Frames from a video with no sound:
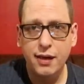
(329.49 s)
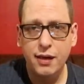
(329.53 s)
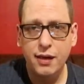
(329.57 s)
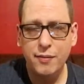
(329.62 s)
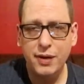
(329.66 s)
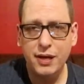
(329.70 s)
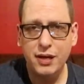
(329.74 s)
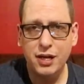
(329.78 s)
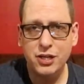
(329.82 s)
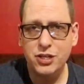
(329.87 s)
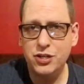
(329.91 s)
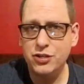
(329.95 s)
I
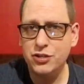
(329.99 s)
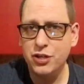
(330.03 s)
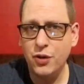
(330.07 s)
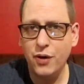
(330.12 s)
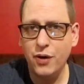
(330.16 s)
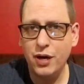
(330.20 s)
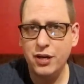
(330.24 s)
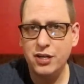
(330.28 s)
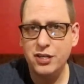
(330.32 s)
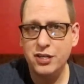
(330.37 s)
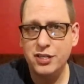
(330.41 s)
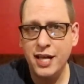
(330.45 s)
mean, I just
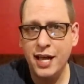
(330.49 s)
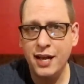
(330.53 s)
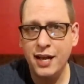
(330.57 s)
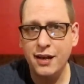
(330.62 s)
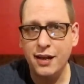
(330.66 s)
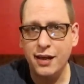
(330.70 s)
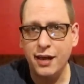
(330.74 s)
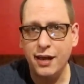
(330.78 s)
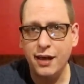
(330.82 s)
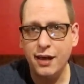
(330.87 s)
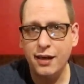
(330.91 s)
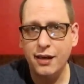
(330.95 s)
don't
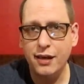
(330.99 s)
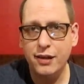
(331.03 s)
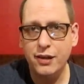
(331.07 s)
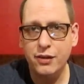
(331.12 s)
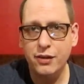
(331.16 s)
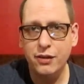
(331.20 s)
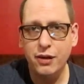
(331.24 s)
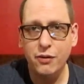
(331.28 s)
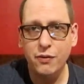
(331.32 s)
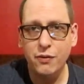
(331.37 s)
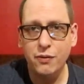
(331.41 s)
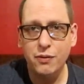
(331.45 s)
understand it.
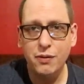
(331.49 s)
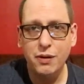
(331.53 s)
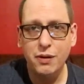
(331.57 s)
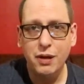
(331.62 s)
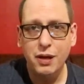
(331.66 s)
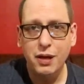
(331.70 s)
No,